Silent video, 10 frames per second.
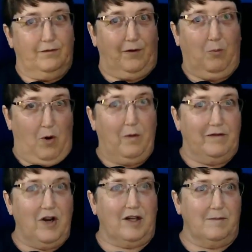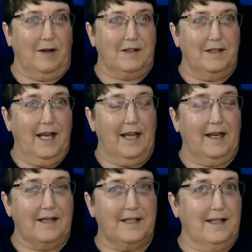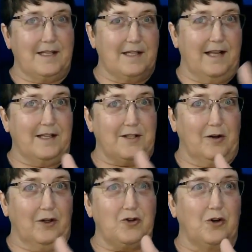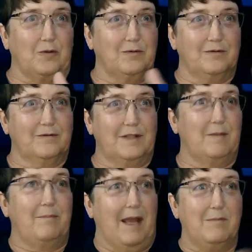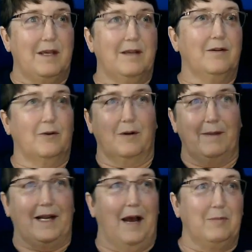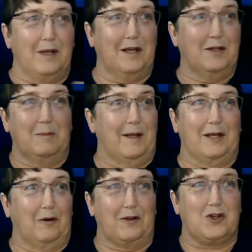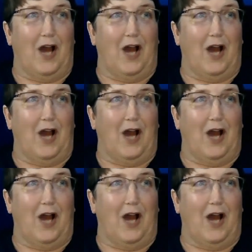from what we've talked about today, I see that's not necessarily true. It may be or it may not be, depending on the